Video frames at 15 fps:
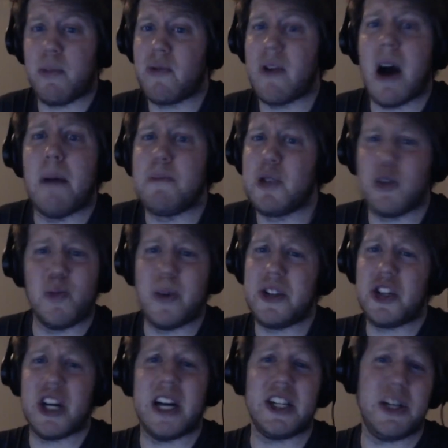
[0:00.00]
prompts with
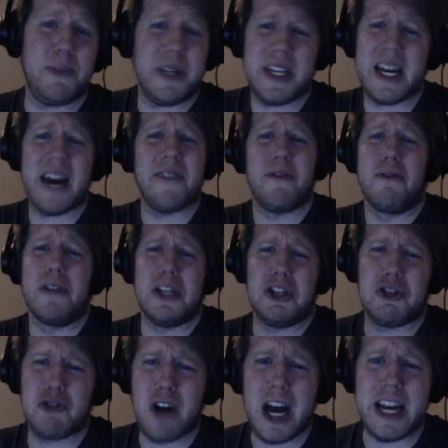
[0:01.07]
ChatGPT. I haven't really
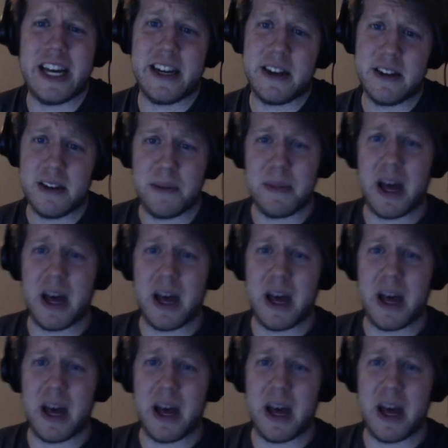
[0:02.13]
tried it. I'm